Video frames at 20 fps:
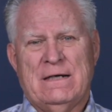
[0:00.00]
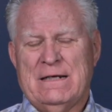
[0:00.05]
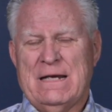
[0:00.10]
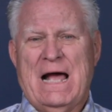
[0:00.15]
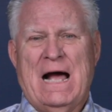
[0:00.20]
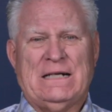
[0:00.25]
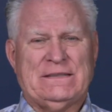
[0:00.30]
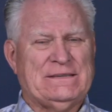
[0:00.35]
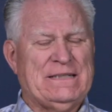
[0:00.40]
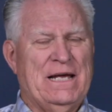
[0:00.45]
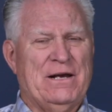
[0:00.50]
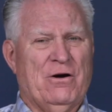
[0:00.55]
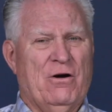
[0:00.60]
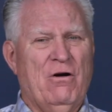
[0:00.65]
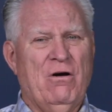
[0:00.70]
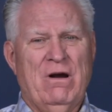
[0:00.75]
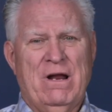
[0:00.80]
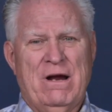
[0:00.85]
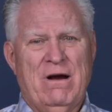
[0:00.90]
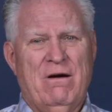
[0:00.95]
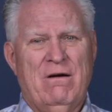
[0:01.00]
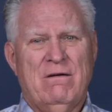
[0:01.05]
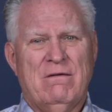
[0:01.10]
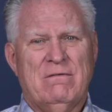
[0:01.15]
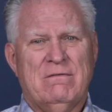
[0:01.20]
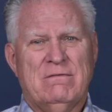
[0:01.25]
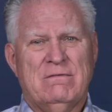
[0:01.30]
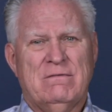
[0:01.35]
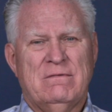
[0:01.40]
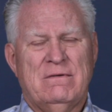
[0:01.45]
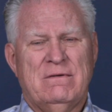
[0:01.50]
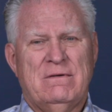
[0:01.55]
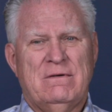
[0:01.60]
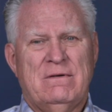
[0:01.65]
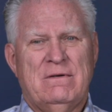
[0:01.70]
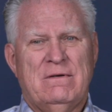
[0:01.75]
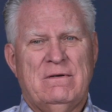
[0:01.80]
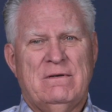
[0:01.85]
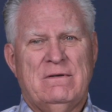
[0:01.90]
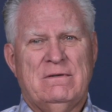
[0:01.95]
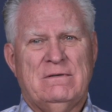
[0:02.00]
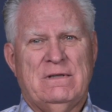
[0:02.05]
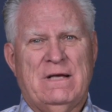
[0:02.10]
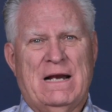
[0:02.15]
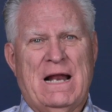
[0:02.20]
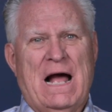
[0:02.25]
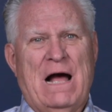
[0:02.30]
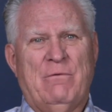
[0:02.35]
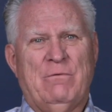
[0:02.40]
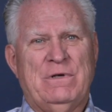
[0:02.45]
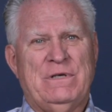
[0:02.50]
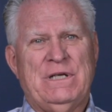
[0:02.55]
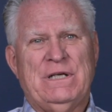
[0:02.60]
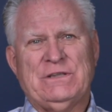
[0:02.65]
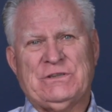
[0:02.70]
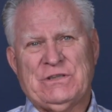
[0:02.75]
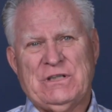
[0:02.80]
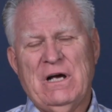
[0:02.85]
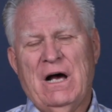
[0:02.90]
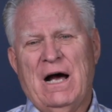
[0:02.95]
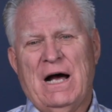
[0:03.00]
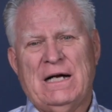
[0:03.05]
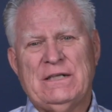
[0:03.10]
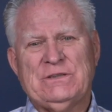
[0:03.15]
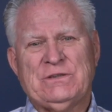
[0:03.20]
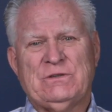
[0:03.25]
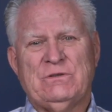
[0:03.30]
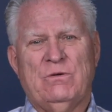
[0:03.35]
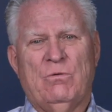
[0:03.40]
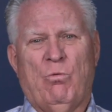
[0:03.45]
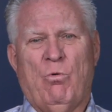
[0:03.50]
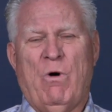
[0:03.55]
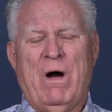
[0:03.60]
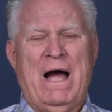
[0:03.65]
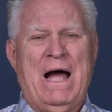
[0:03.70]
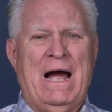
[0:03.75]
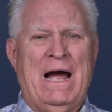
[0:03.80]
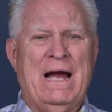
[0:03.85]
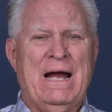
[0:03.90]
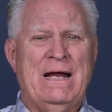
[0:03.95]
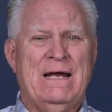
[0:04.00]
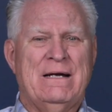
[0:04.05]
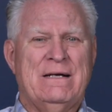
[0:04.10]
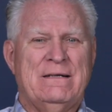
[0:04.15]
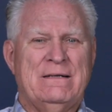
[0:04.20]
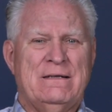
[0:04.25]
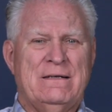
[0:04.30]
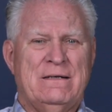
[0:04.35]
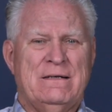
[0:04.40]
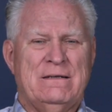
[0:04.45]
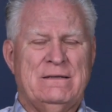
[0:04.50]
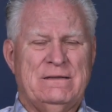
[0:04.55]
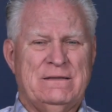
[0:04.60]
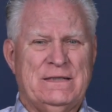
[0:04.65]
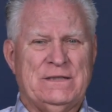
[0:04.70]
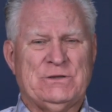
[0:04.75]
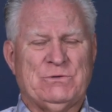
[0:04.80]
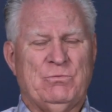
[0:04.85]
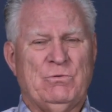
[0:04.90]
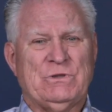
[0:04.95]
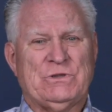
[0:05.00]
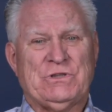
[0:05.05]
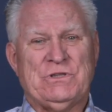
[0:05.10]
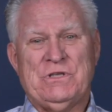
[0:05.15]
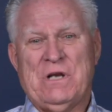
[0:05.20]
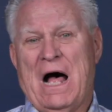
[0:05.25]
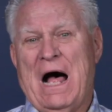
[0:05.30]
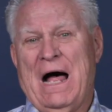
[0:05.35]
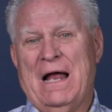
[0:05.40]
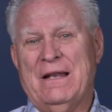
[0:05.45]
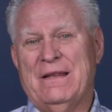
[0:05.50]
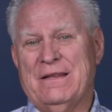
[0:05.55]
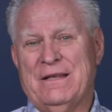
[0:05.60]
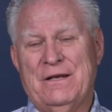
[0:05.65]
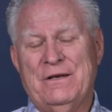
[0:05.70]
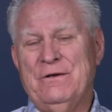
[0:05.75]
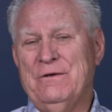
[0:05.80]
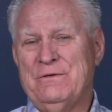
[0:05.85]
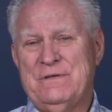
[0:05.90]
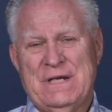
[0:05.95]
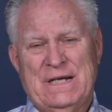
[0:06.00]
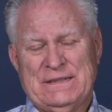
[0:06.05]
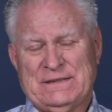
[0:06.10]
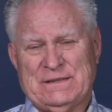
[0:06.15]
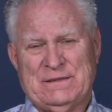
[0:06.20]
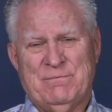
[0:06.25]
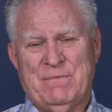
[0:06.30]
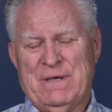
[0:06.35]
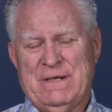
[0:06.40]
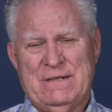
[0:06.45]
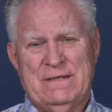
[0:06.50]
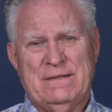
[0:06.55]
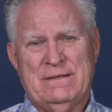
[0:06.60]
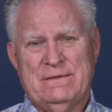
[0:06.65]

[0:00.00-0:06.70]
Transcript: Now, I said earlier that I would discuss why this was not the New Testament.